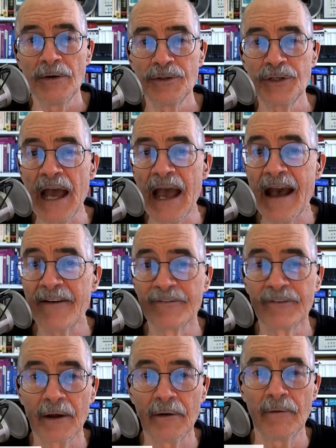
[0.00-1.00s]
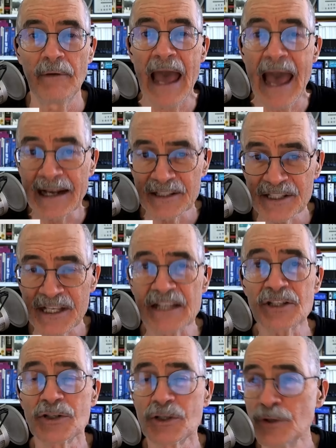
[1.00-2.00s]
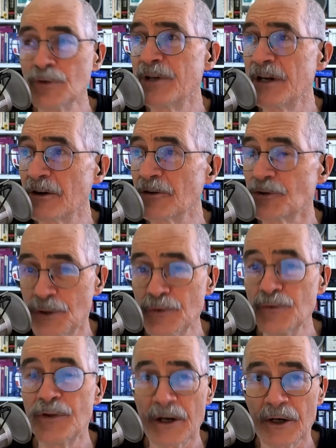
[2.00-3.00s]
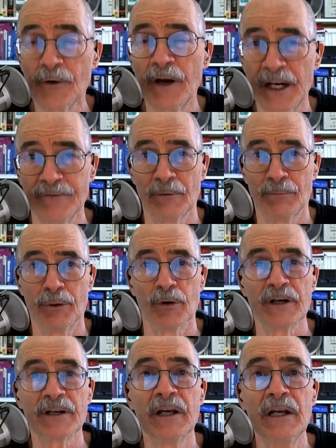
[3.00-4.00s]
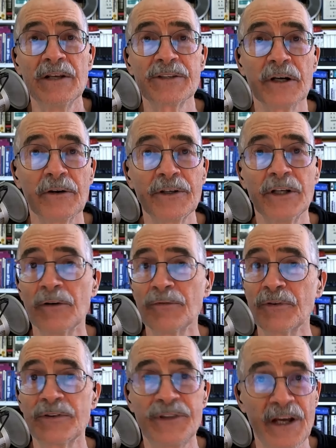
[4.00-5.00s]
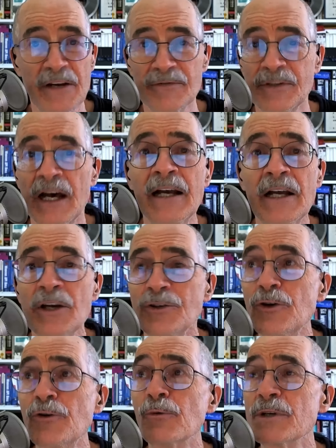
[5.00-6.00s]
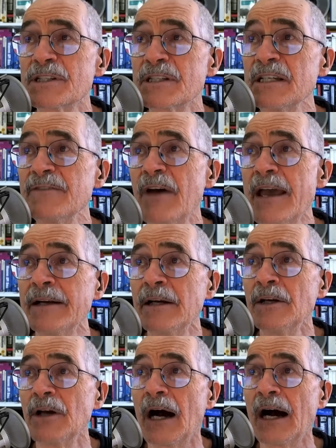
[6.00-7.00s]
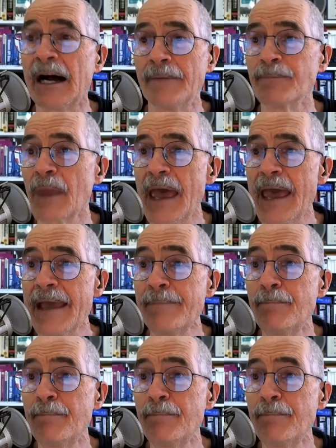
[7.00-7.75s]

to have access to their to their credit report. So, you know, the you receive a um, a